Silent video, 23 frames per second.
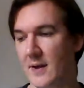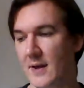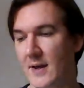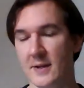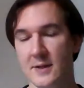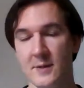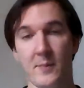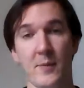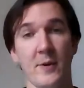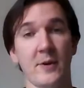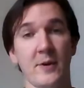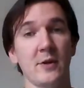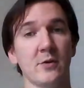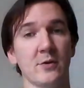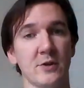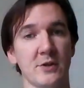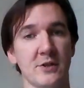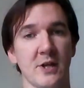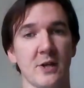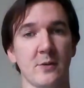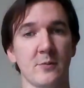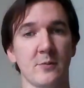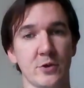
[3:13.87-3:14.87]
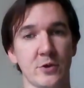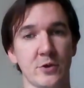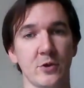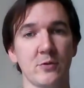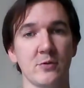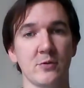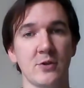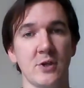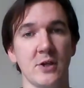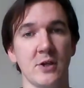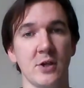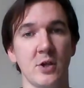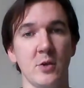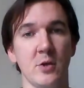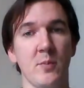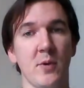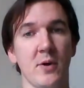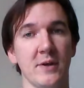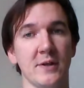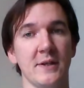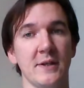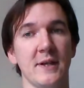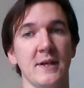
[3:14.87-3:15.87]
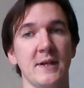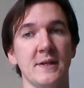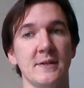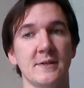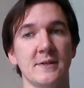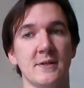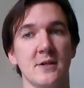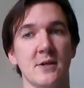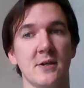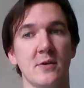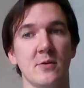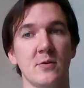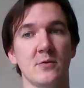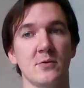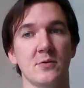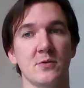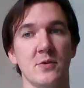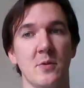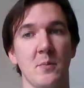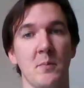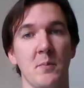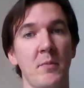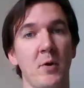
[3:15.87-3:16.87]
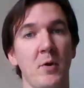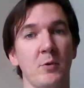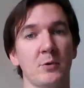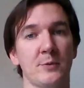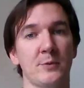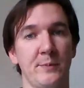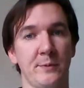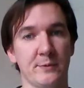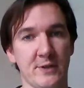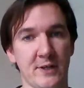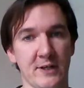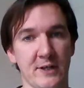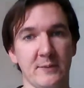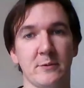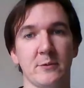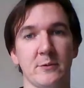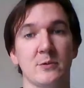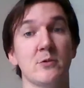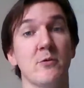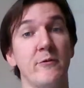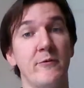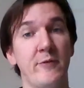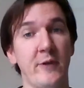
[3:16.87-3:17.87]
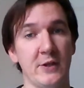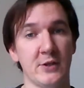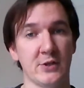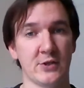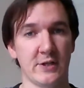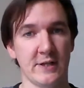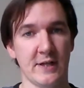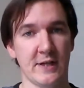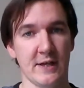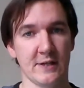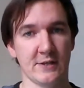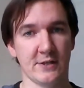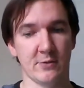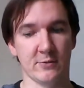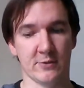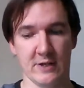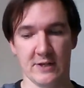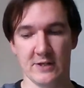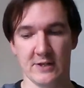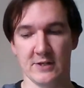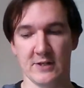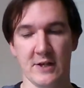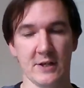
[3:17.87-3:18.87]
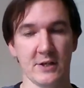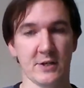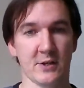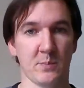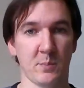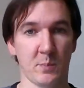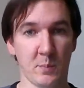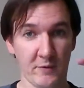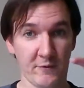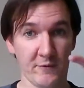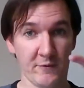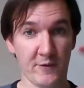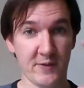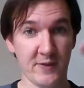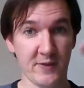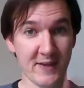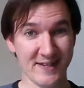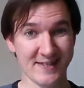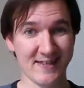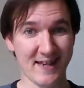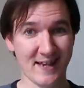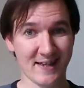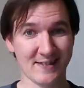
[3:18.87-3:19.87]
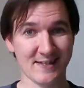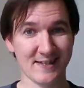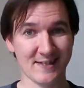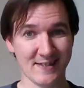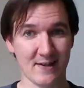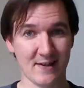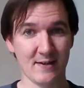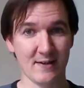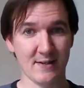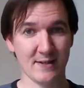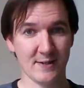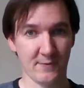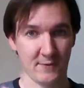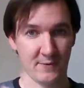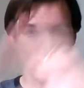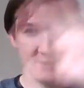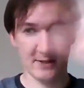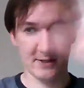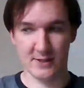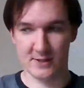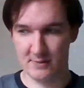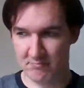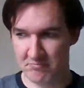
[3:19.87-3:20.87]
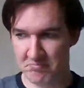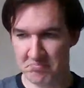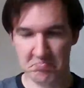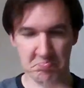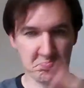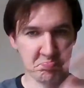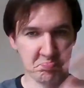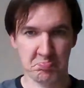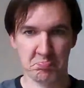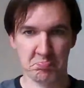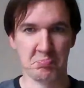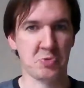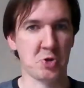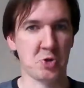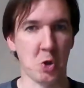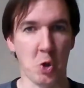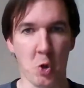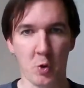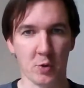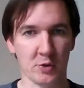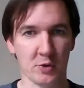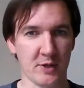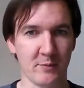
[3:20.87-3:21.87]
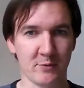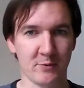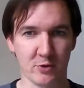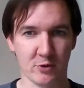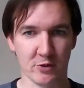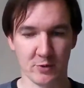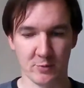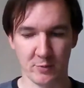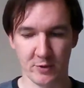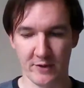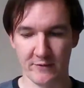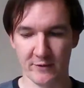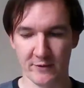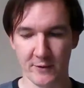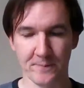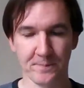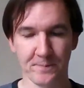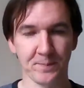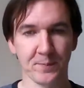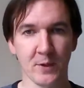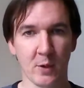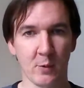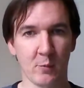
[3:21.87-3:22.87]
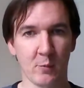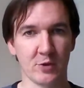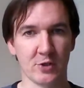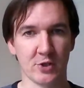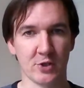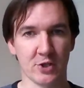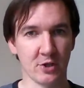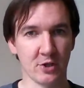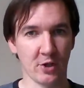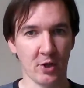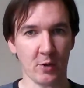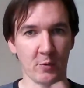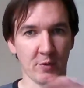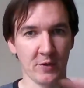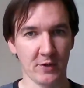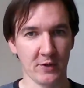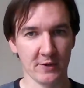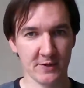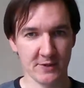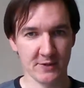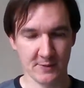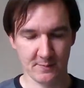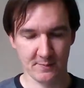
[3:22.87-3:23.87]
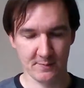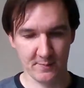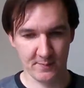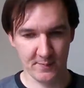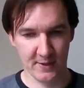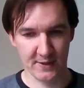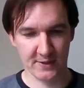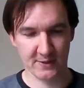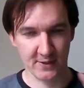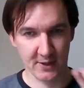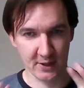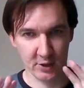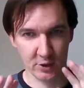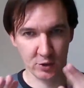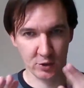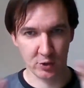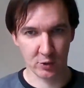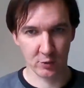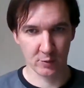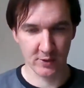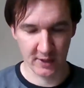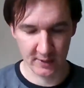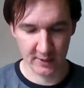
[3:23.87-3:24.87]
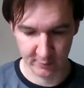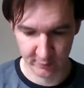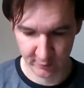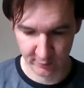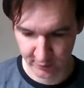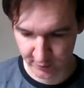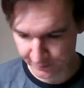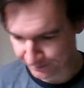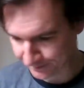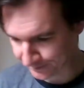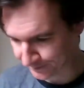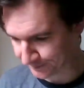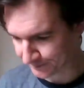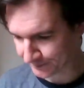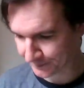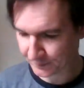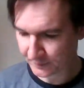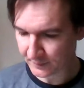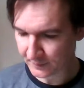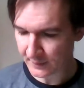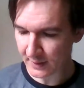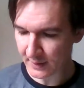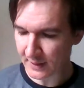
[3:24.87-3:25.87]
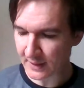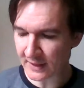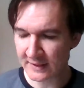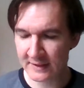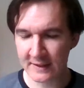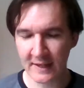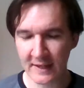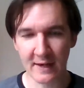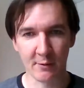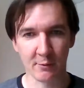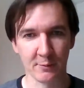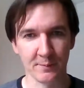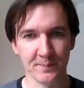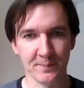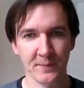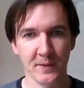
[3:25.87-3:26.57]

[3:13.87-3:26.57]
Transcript: Depending on the tables you're using, you might need to use multiple tables to eventually get to your destination. But for this exercise, for this talk, demonstration, whatever, we're just going to go with nice basic 2 tables. Now,